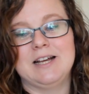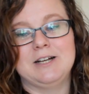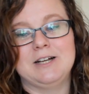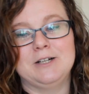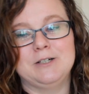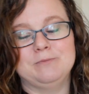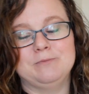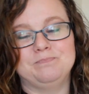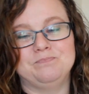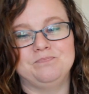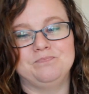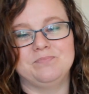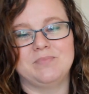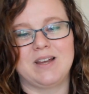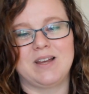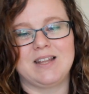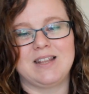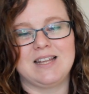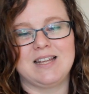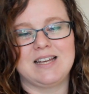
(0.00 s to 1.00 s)

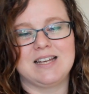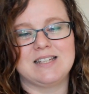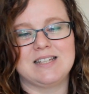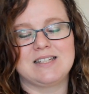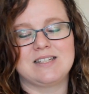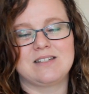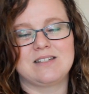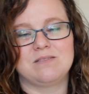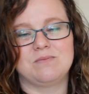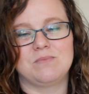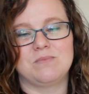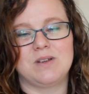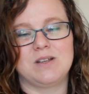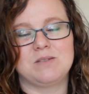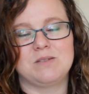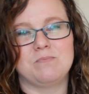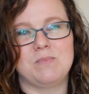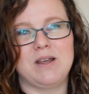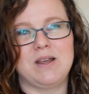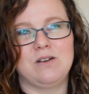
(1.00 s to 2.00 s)
I think it's
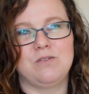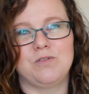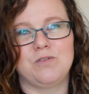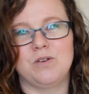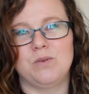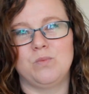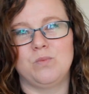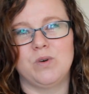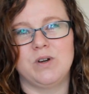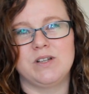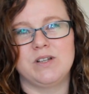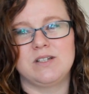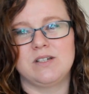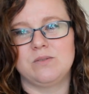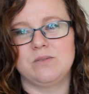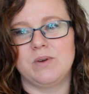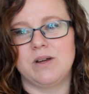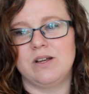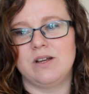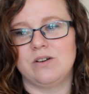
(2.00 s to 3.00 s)
made for
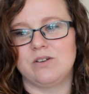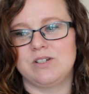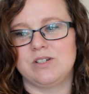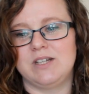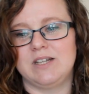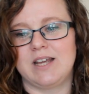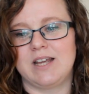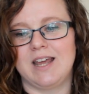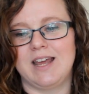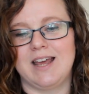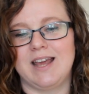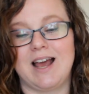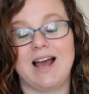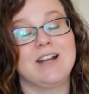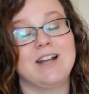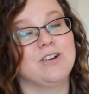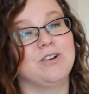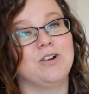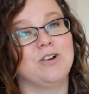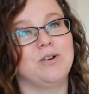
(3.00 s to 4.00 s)
worsted weight or DK, I
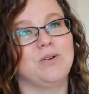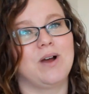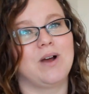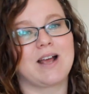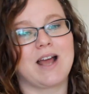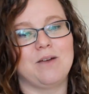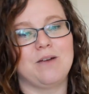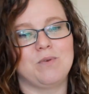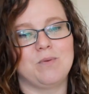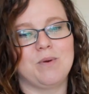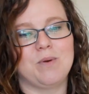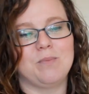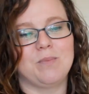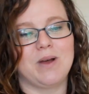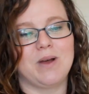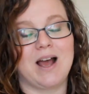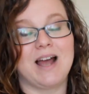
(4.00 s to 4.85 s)
don't know, I can't remember.